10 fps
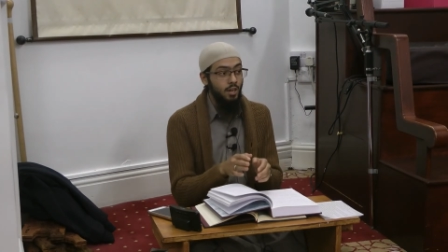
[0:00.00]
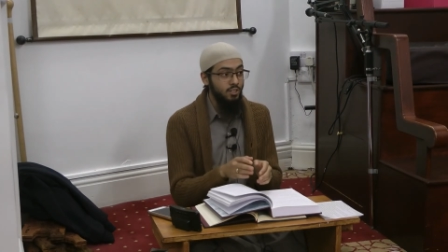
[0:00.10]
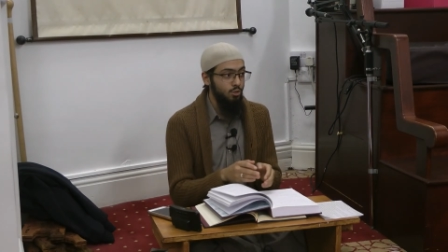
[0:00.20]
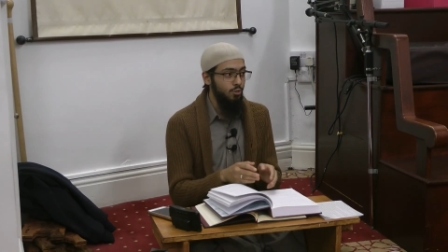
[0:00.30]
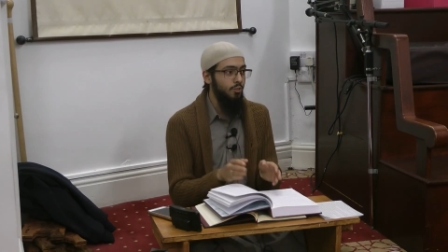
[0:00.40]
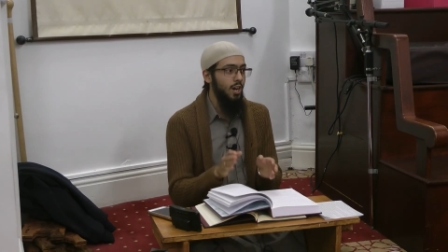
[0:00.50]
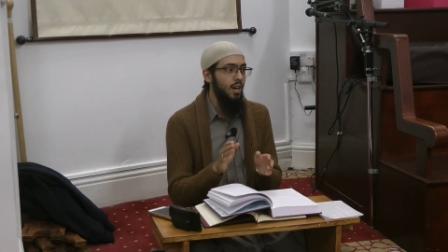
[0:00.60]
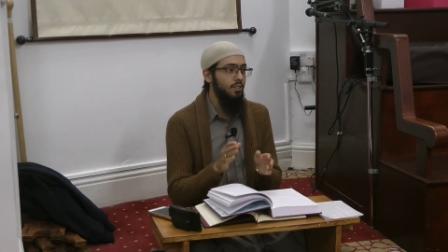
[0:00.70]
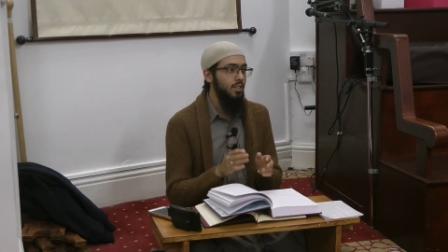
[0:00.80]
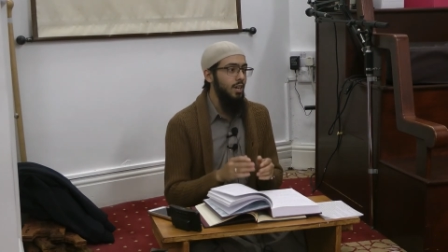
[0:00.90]

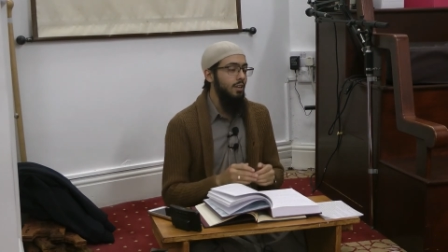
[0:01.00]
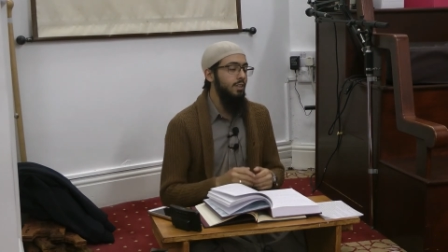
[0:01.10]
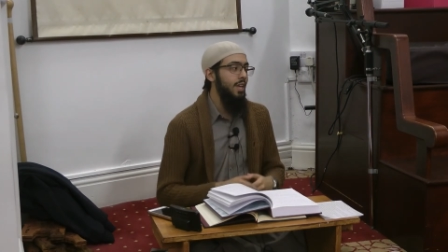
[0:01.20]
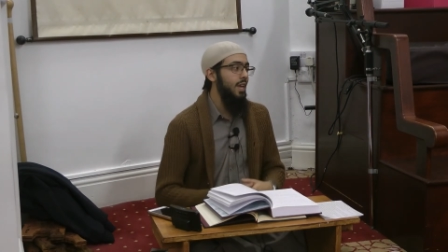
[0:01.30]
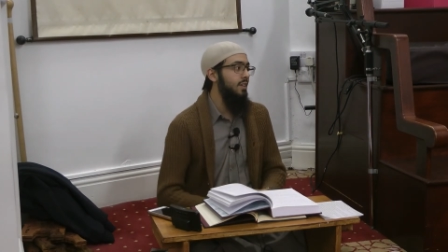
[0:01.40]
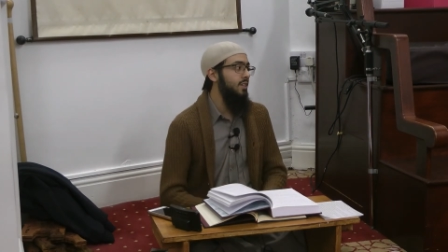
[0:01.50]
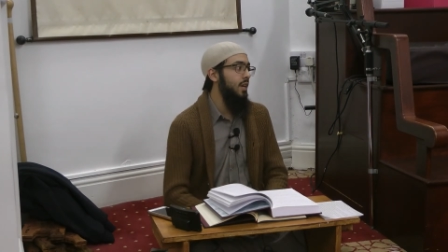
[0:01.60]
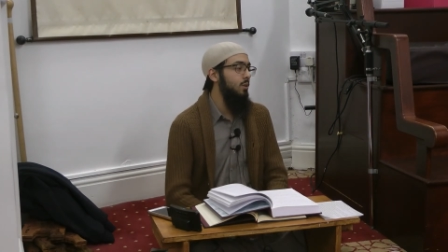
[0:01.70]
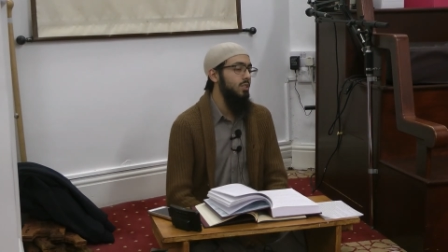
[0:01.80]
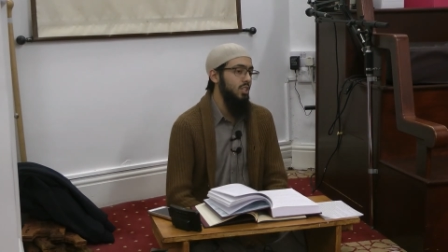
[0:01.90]
sifat they
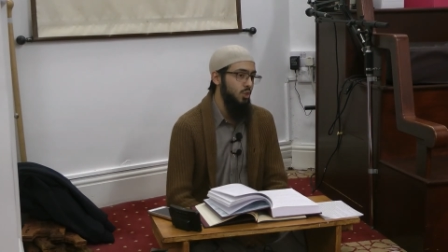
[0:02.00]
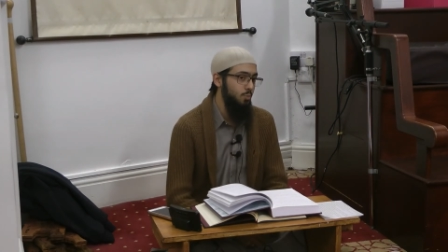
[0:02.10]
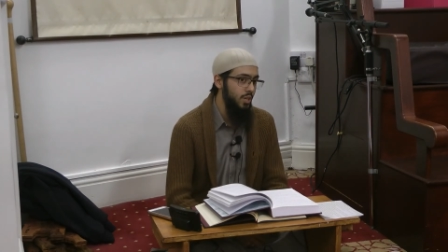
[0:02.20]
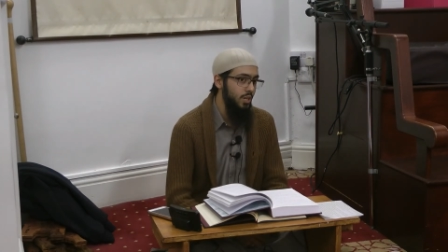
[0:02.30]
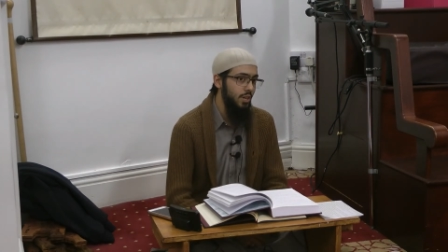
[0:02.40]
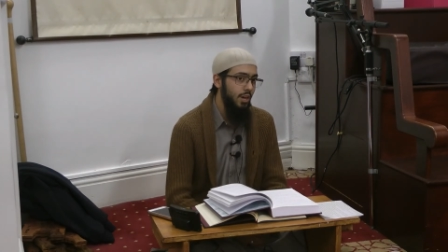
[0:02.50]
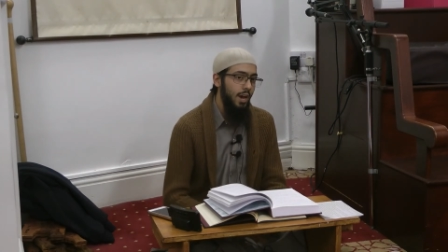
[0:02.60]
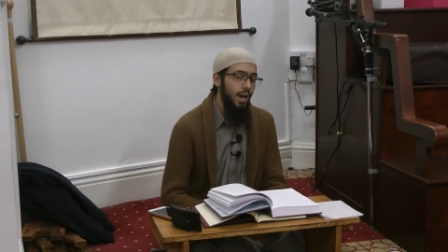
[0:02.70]
entail tashbih